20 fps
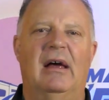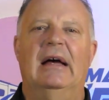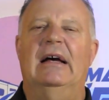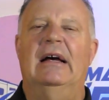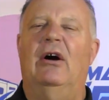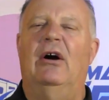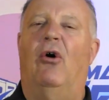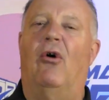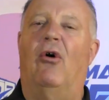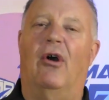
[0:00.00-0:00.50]

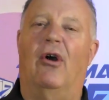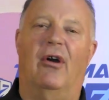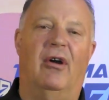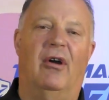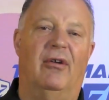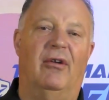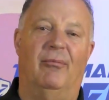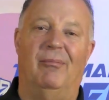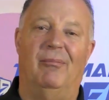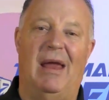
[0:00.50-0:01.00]
or
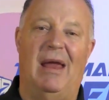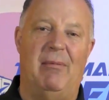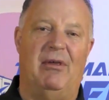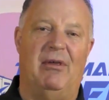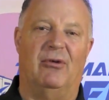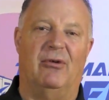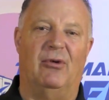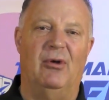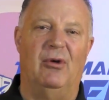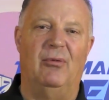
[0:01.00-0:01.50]
maybe
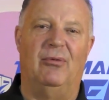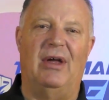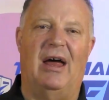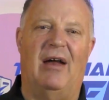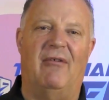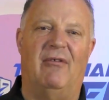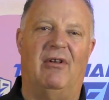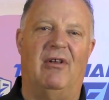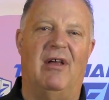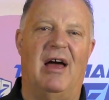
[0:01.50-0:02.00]
the room's out of
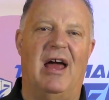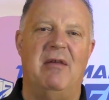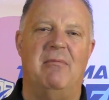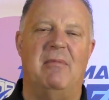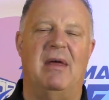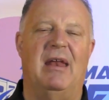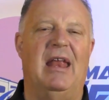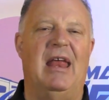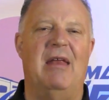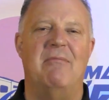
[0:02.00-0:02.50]

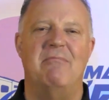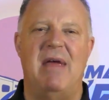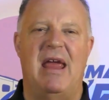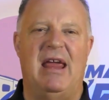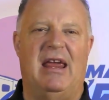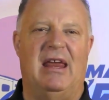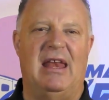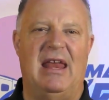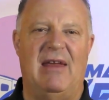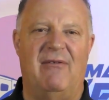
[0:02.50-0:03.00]
alignment and
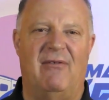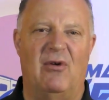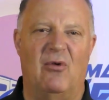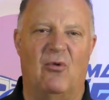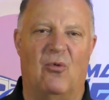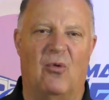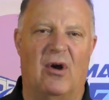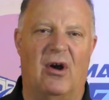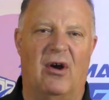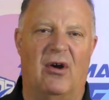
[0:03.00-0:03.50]
make it even
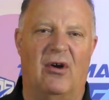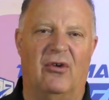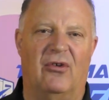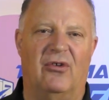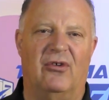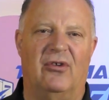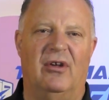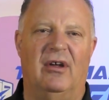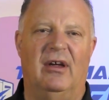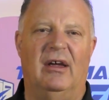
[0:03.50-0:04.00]

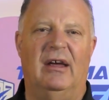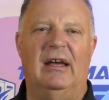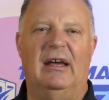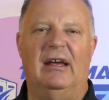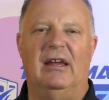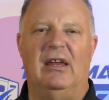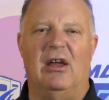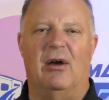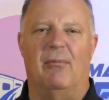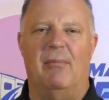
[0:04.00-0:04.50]
worse.
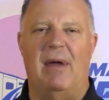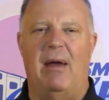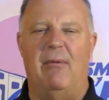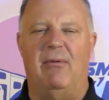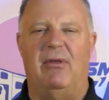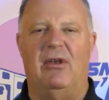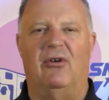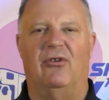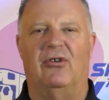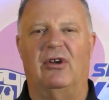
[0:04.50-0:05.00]
You know, maybe
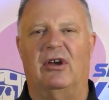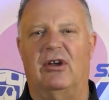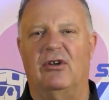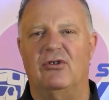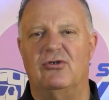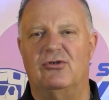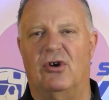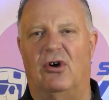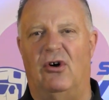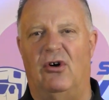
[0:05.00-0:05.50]
there's a
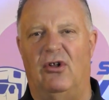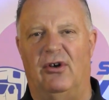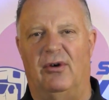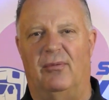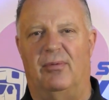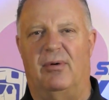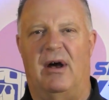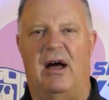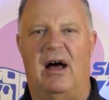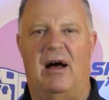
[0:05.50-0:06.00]
controller
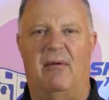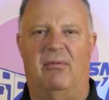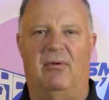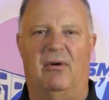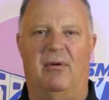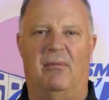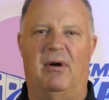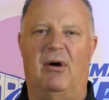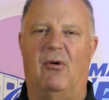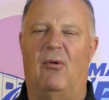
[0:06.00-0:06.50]

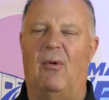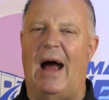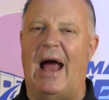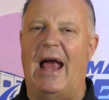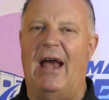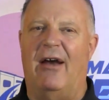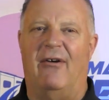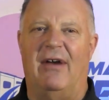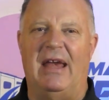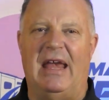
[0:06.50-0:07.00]
problem, a
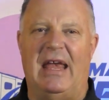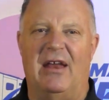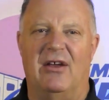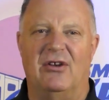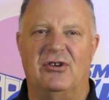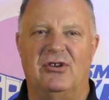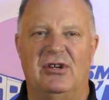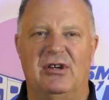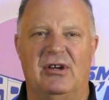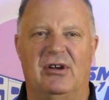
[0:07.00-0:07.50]
wiring
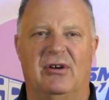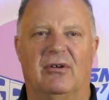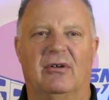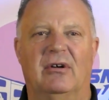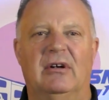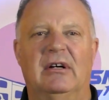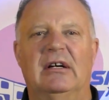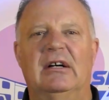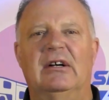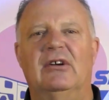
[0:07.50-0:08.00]
issue.
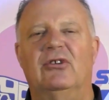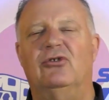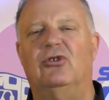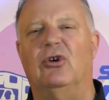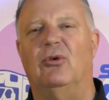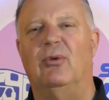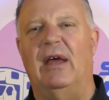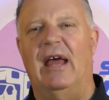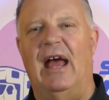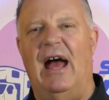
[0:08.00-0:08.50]
So
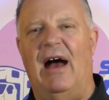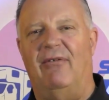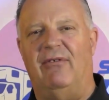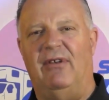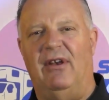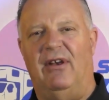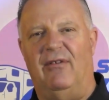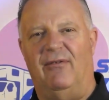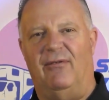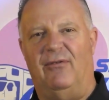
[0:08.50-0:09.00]
we have
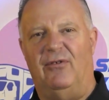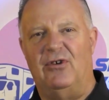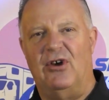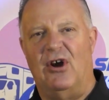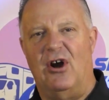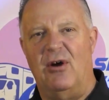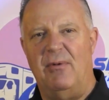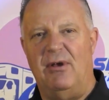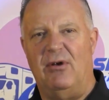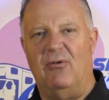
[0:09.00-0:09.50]
to
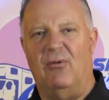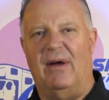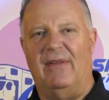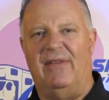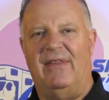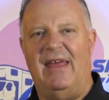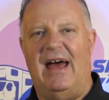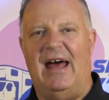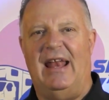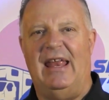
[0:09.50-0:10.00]
determine what
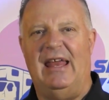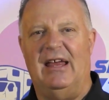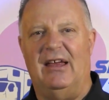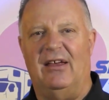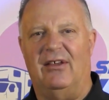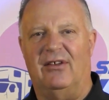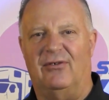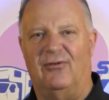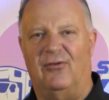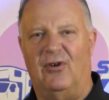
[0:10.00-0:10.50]
that
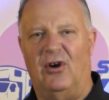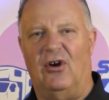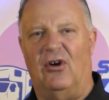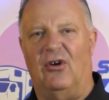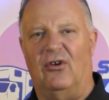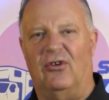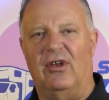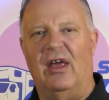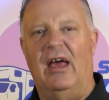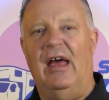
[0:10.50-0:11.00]
is
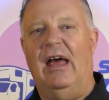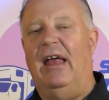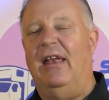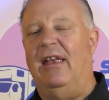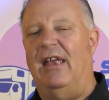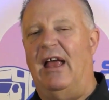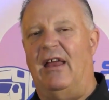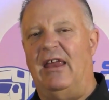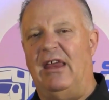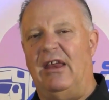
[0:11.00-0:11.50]
first.
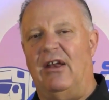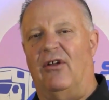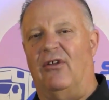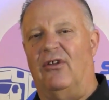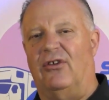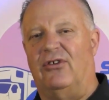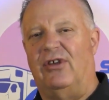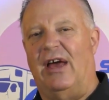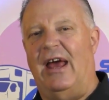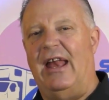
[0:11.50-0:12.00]
Now, you know, the
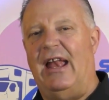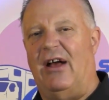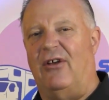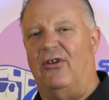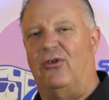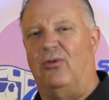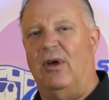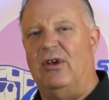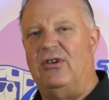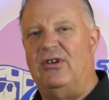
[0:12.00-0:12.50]
slide out
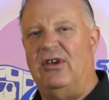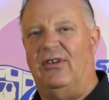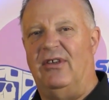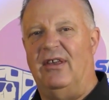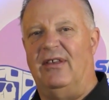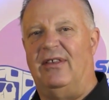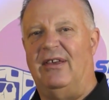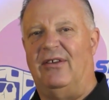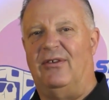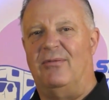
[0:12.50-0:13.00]
switch
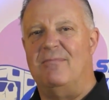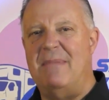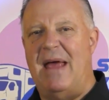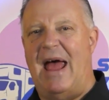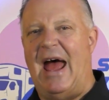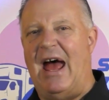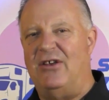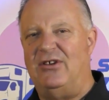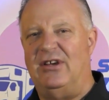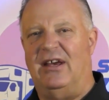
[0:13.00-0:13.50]
isn't this
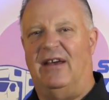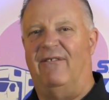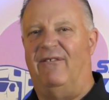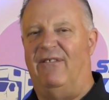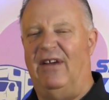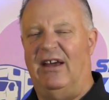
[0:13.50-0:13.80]
magic fix